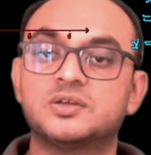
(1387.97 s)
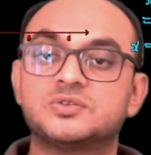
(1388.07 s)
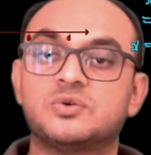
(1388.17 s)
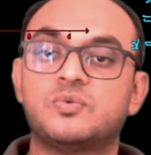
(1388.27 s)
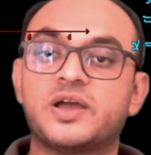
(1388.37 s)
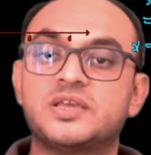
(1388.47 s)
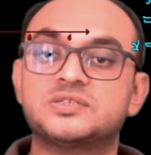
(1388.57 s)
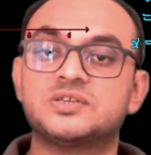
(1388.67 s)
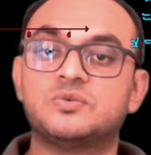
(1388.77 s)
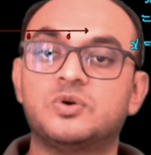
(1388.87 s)
So y
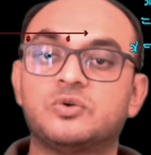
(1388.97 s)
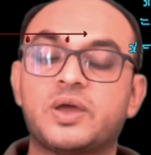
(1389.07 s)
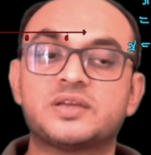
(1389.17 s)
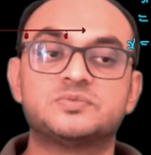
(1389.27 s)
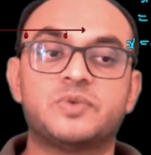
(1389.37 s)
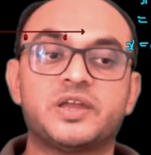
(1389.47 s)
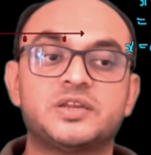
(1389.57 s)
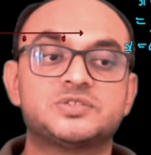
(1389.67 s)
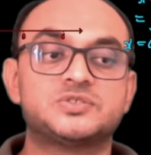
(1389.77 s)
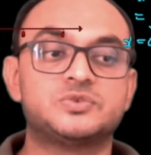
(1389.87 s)
is equal to x
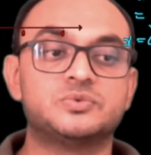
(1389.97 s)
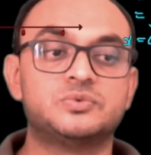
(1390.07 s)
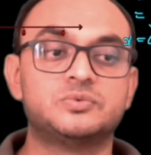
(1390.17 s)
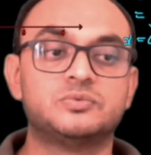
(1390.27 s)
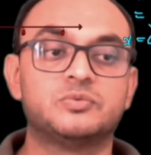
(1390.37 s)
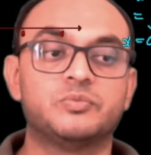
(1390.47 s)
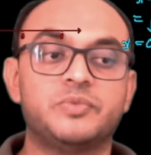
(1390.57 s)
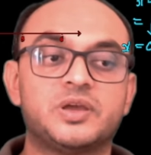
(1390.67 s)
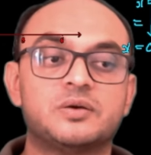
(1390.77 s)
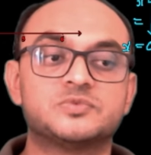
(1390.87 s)
minus 2
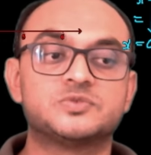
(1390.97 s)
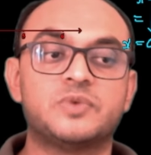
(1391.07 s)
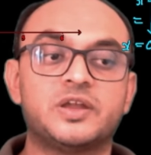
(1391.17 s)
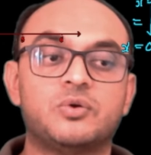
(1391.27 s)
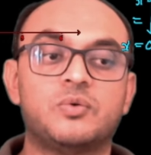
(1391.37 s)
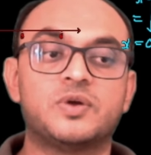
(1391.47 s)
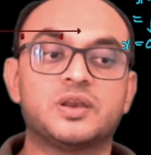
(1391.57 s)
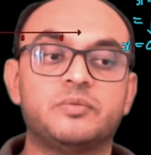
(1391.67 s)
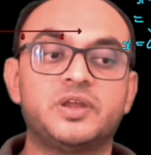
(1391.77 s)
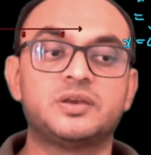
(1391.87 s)
becomes my lower
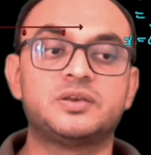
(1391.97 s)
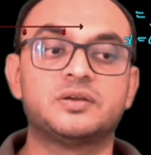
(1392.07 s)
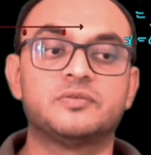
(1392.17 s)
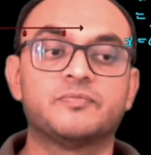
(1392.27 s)
limit